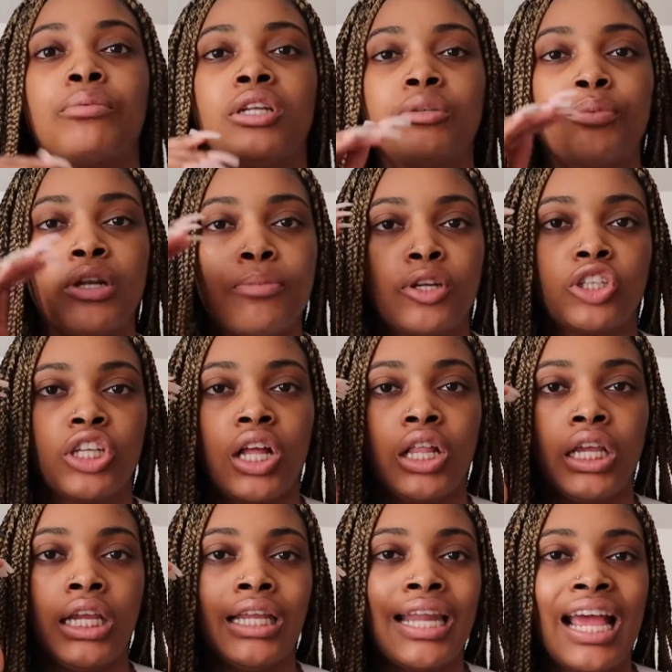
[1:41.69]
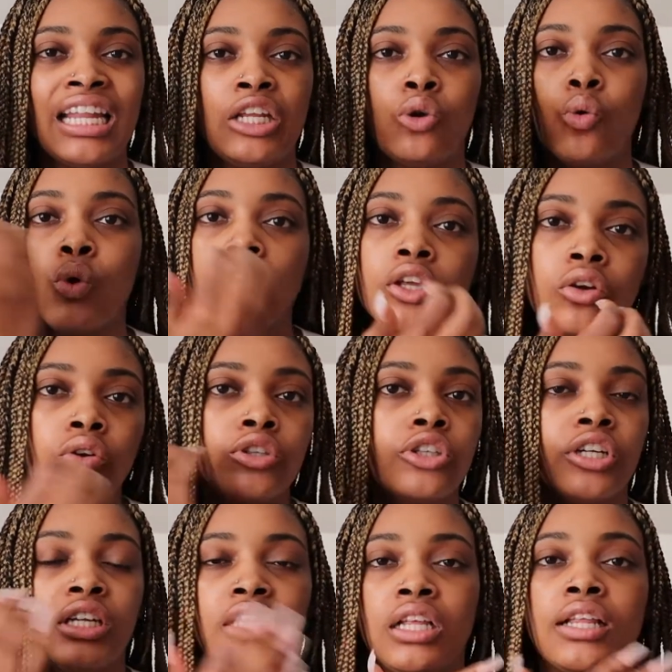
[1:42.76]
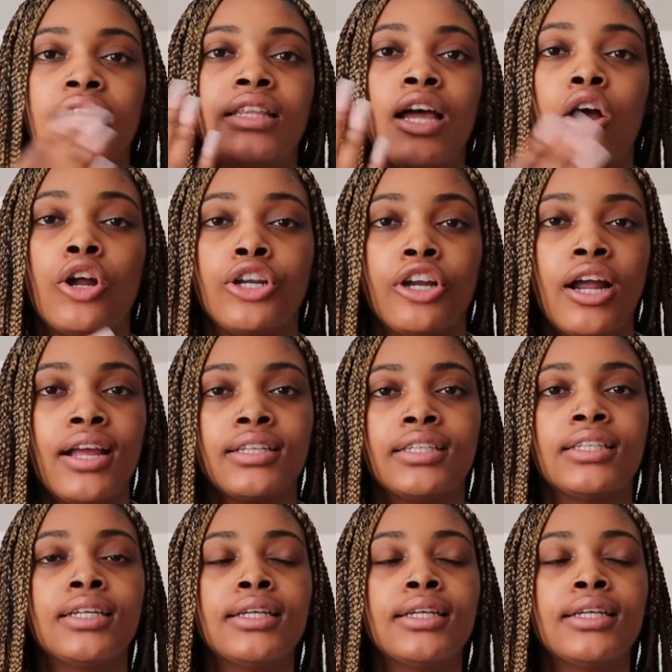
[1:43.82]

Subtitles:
But it's pretty much to clean any oils or anything like that on your eyes.